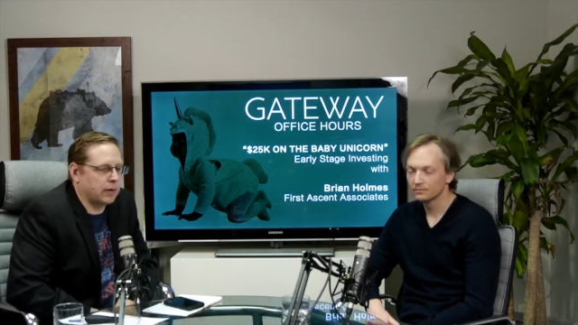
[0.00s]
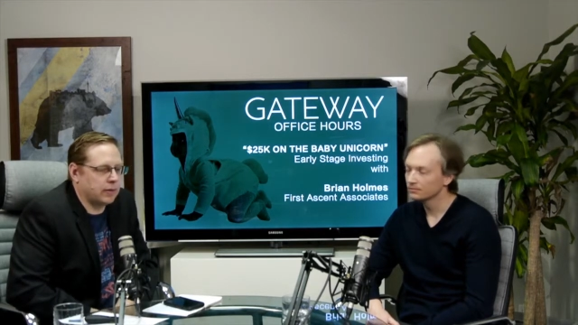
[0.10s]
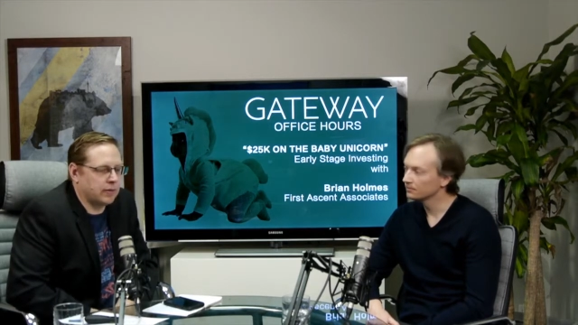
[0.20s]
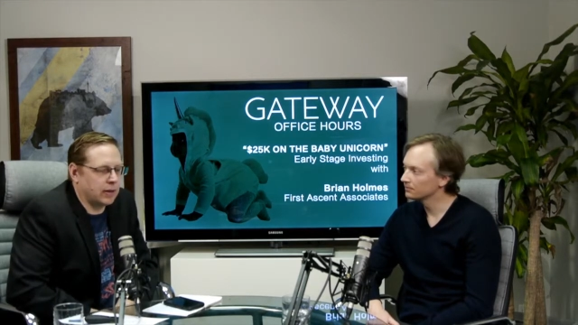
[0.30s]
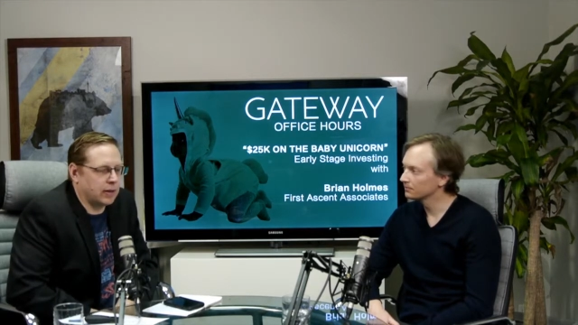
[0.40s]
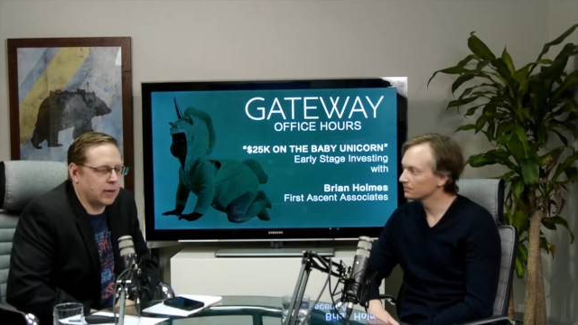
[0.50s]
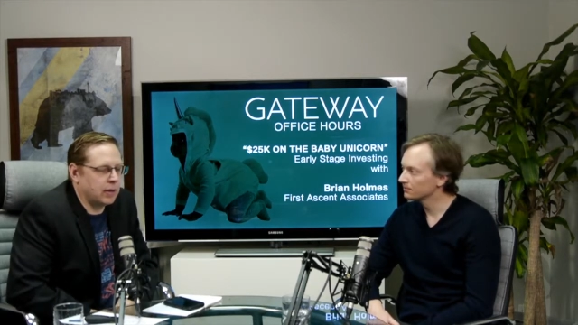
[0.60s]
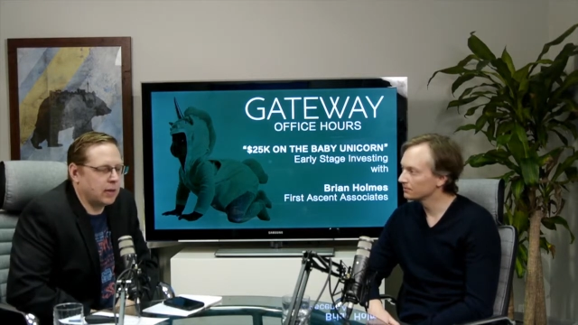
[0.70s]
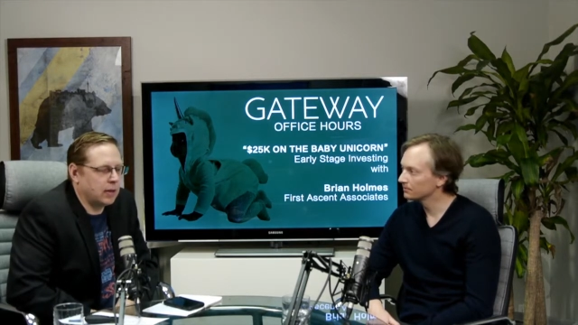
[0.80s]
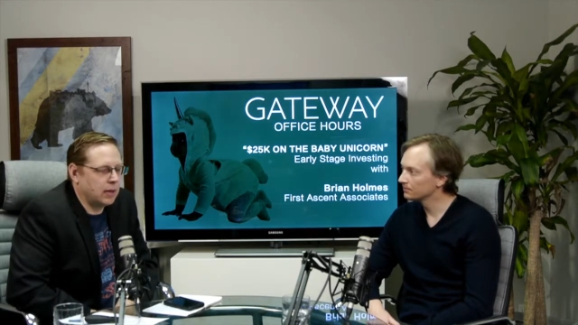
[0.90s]
Speaker 1: is uh,
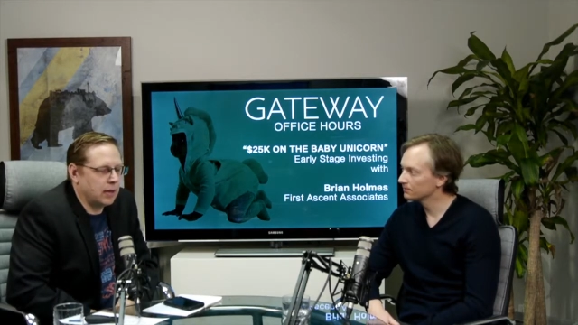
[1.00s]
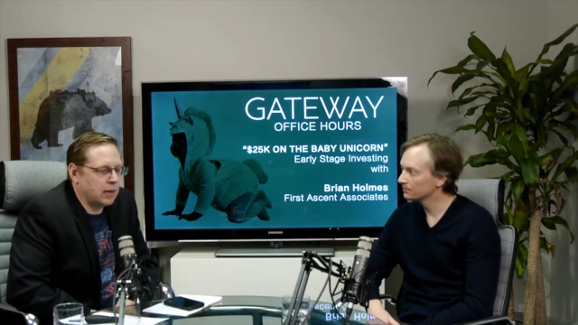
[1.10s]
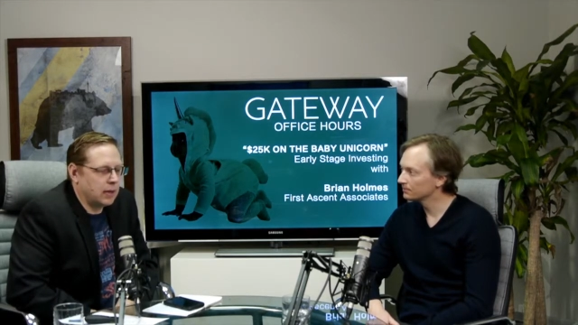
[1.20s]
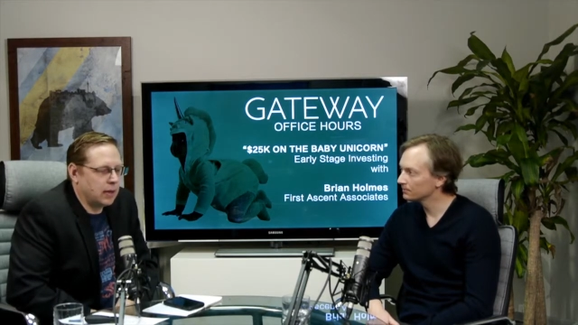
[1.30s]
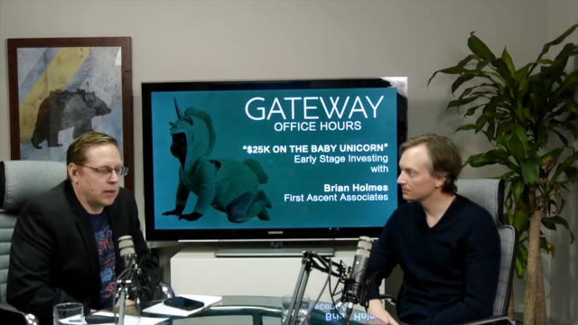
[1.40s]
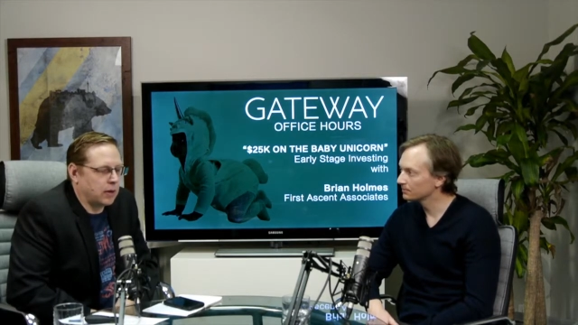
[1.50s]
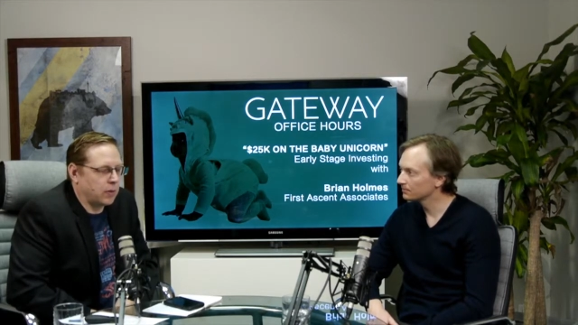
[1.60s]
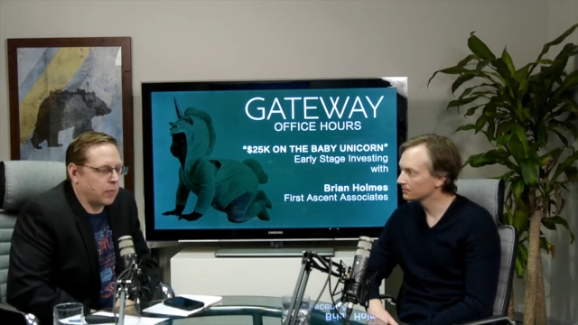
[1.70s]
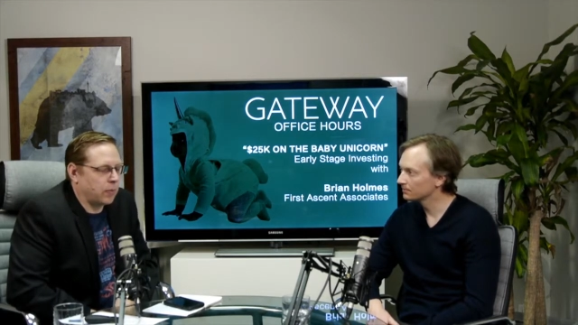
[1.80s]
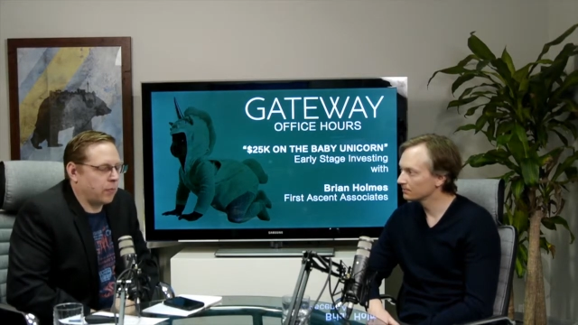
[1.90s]
you
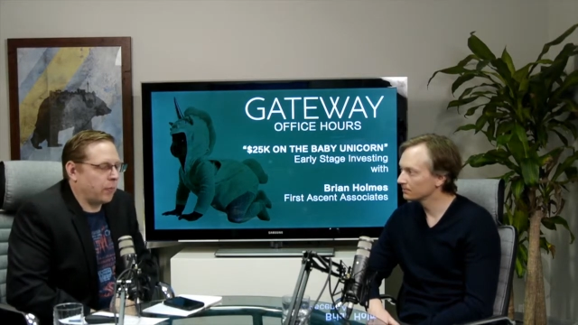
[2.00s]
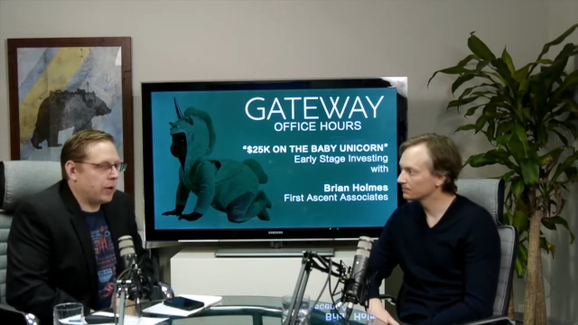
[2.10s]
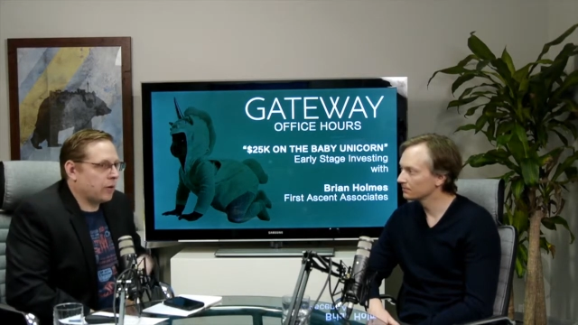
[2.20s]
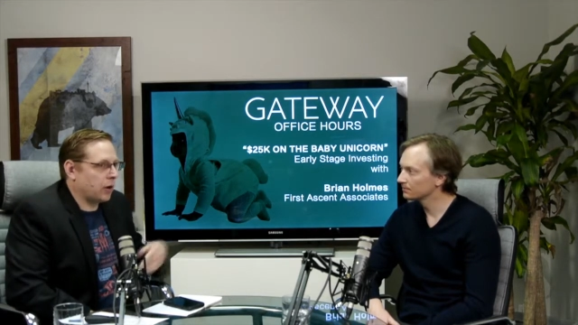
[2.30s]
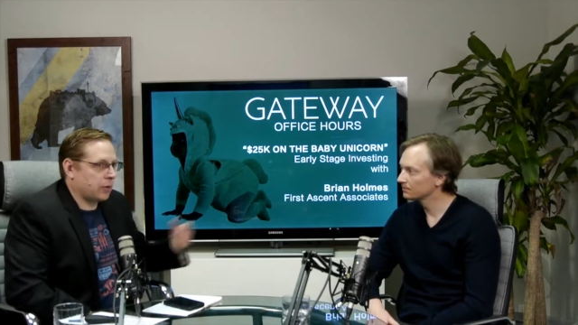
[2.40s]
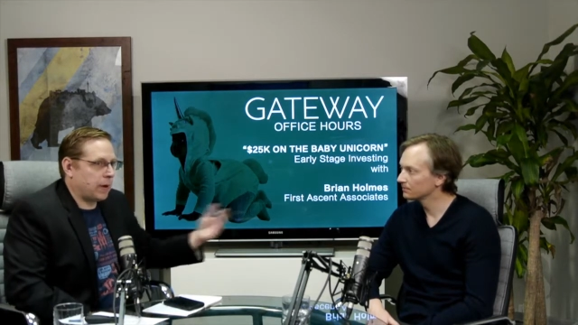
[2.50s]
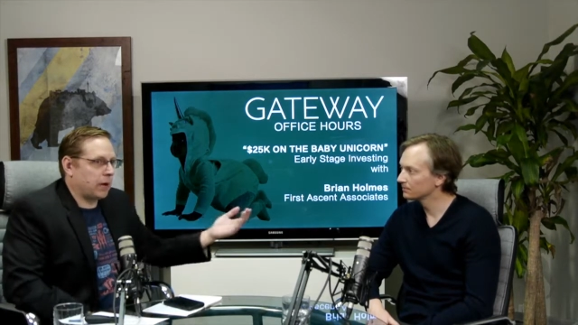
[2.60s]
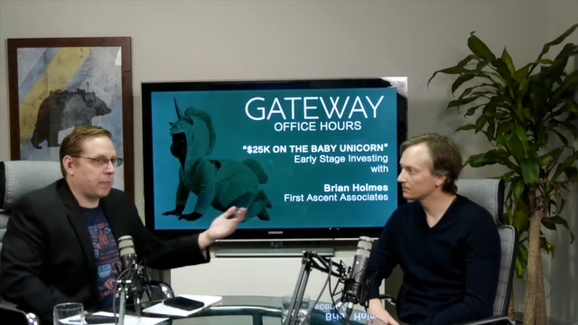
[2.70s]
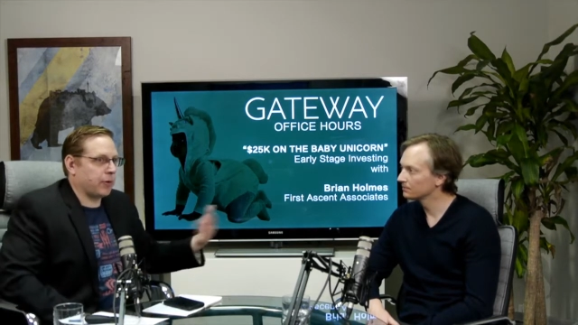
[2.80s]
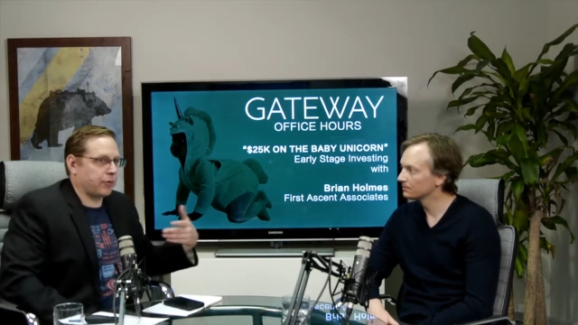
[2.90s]
know we talked about
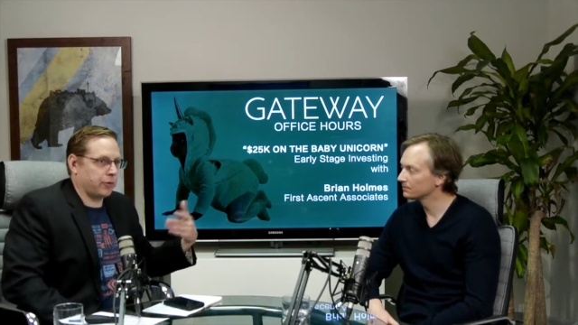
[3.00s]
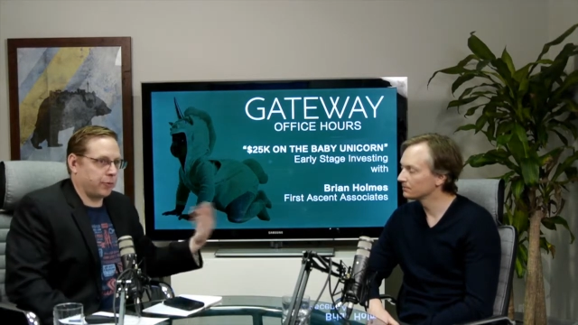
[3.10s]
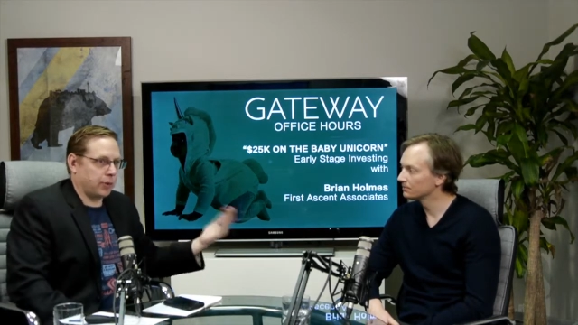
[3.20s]
a personal